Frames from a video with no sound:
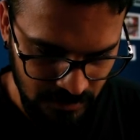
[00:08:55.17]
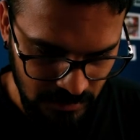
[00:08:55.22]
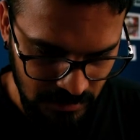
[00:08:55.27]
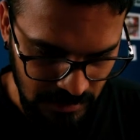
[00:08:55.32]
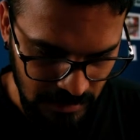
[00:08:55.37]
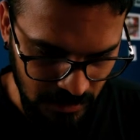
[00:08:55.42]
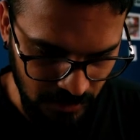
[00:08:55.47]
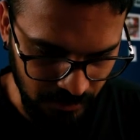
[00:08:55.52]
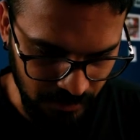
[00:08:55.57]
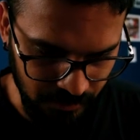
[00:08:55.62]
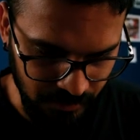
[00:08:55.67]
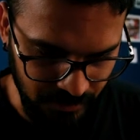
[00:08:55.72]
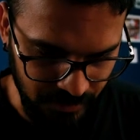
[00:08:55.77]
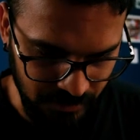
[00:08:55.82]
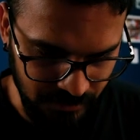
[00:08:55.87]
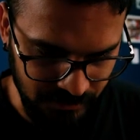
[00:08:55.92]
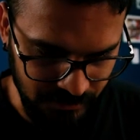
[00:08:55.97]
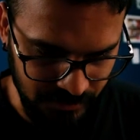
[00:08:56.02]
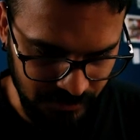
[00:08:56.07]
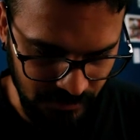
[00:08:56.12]
how it
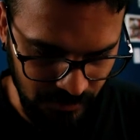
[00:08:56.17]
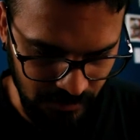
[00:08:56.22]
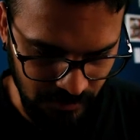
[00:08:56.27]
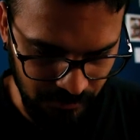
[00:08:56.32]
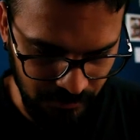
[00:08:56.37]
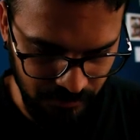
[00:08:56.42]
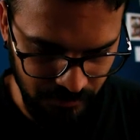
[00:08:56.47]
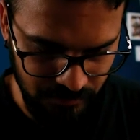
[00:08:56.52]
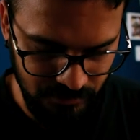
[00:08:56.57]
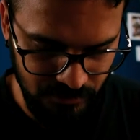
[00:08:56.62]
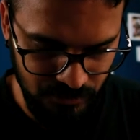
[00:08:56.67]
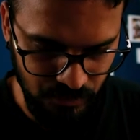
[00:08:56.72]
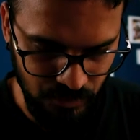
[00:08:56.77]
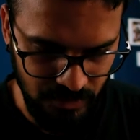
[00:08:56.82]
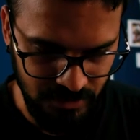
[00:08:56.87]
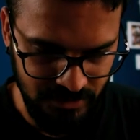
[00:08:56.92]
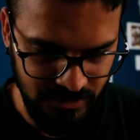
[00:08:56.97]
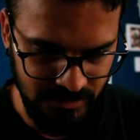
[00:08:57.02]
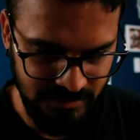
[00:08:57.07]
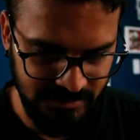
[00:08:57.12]
becomes
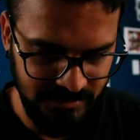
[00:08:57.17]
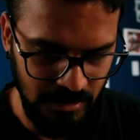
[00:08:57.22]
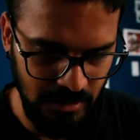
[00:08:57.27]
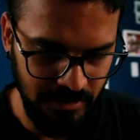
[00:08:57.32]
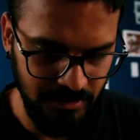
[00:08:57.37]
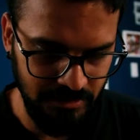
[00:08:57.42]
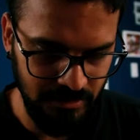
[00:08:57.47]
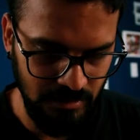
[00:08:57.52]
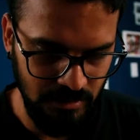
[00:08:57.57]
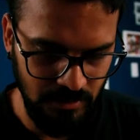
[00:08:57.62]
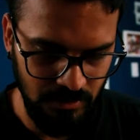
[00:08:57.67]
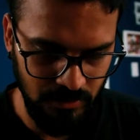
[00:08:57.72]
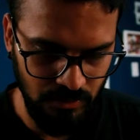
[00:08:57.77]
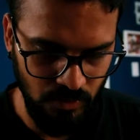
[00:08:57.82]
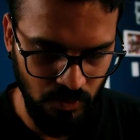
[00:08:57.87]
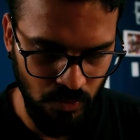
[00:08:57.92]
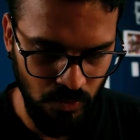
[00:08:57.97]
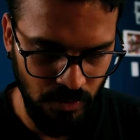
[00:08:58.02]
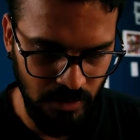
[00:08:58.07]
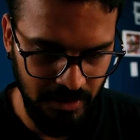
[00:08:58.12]
toward the cyan color,
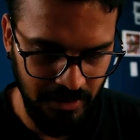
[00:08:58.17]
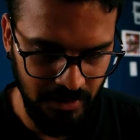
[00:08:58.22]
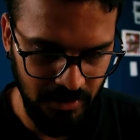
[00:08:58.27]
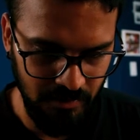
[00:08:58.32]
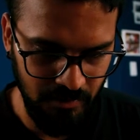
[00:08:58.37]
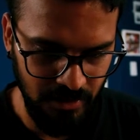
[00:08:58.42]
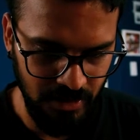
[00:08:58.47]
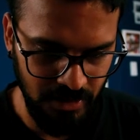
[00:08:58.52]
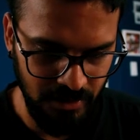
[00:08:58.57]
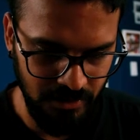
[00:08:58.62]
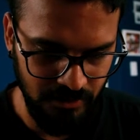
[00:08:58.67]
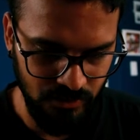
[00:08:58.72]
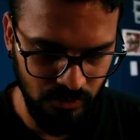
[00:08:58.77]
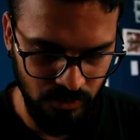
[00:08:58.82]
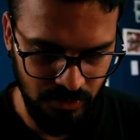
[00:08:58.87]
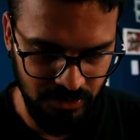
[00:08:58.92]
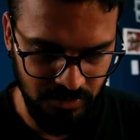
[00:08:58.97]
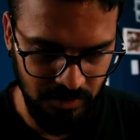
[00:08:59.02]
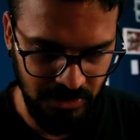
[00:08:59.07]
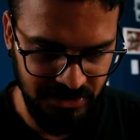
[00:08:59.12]
or I can make it
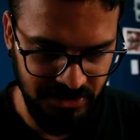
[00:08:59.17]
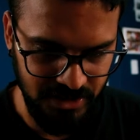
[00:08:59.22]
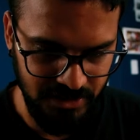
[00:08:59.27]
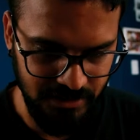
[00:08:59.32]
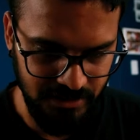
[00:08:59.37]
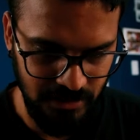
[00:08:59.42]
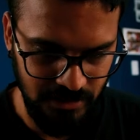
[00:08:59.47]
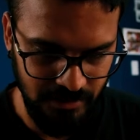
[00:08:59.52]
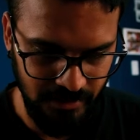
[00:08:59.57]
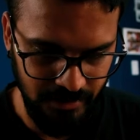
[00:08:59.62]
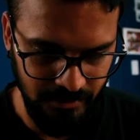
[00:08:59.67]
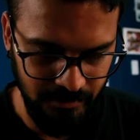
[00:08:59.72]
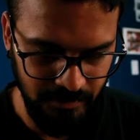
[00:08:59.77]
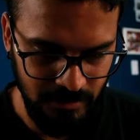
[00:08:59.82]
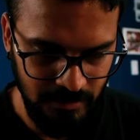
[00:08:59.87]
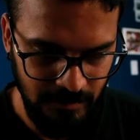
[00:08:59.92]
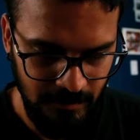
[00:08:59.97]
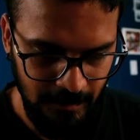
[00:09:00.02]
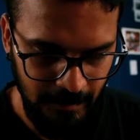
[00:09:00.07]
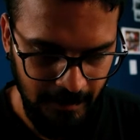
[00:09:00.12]
toward magenta type.
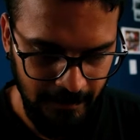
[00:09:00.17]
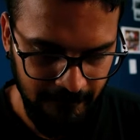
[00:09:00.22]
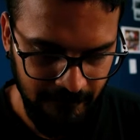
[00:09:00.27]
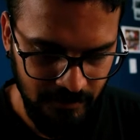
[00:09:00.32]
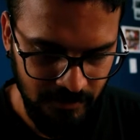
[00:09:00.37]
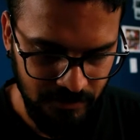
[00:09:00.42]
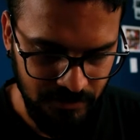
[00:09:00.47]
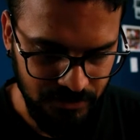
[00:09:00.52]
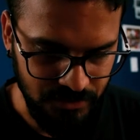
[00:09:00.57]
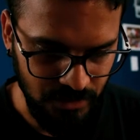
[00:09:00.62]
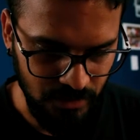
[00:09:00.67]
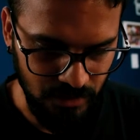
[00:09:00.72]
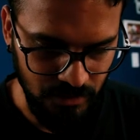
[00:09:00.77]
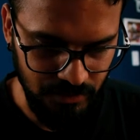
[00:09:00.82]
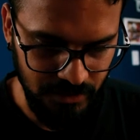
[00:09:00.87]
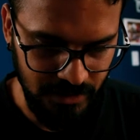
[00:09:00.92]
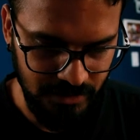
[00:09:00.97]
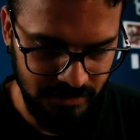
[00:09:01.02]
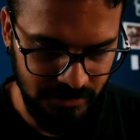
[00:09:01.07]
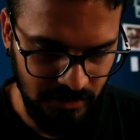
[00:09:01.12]
So
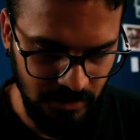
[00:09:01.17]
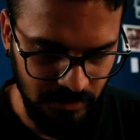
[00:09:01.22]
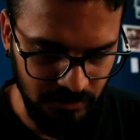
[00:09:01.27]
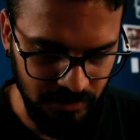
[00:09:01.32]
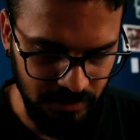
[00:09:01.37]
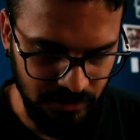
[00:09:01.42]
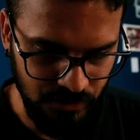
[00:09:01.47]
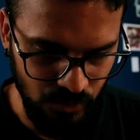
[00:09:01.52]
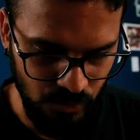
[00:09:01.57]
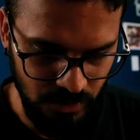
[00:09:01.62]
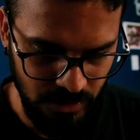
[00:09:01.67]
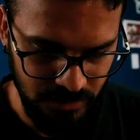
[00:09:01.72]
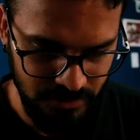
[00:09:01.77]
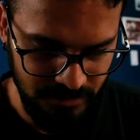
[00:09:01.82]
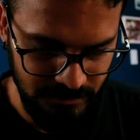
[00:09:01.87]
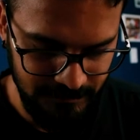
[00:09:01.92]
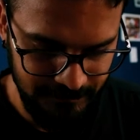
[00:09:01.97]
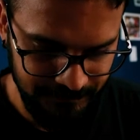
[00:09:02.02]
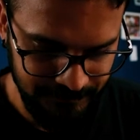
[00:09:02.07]
that's how this works.